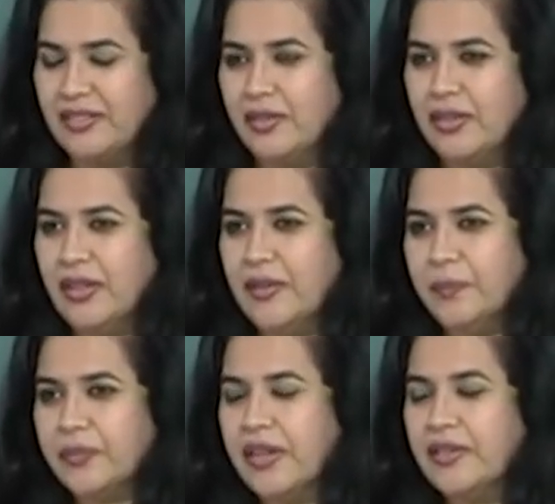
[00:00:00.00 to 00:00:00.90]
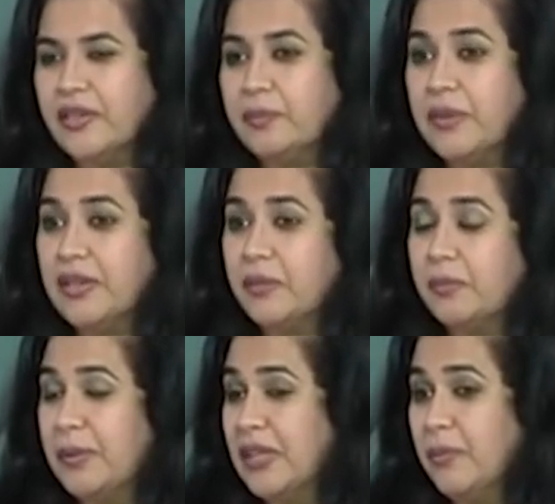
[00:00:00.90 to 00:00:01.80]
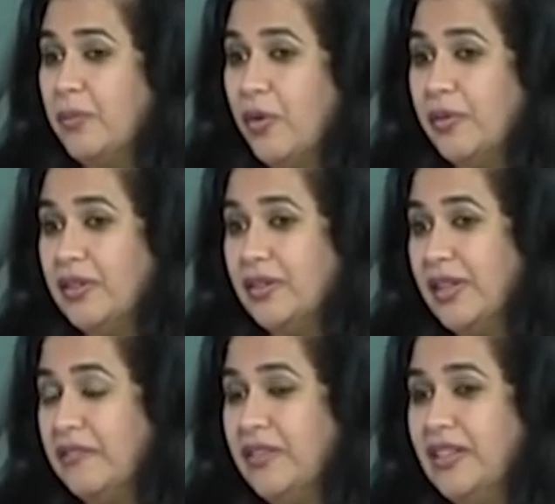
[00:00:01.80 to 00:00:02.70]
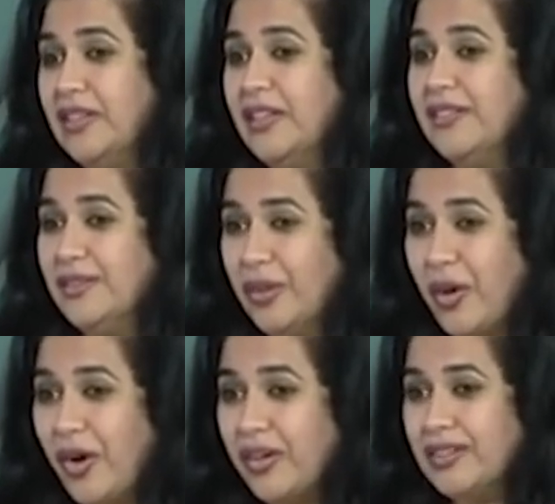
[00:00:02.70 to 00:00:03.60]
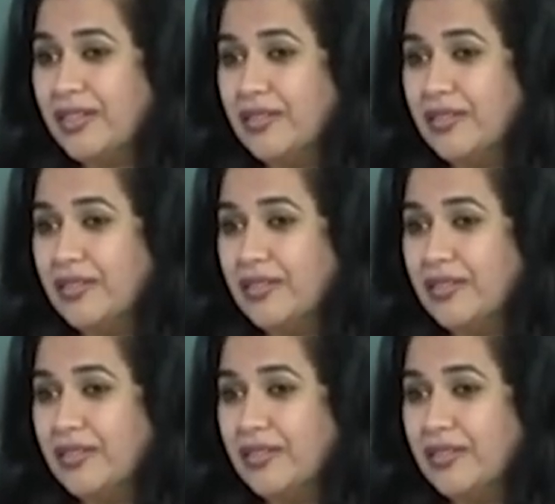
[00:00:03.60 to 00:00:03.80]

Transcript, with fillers: So, uh, pick, picking pockets definitely is not